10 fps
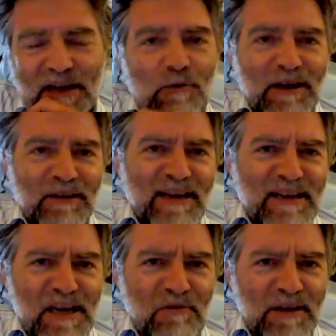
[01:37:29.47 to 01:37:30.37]
getting quite late
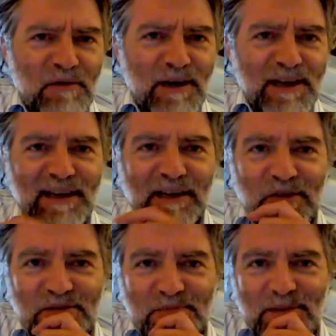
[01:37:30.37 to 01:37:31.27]
here anyway in
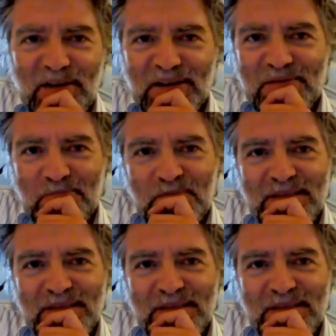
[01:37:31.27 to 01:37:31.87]
England, Barry.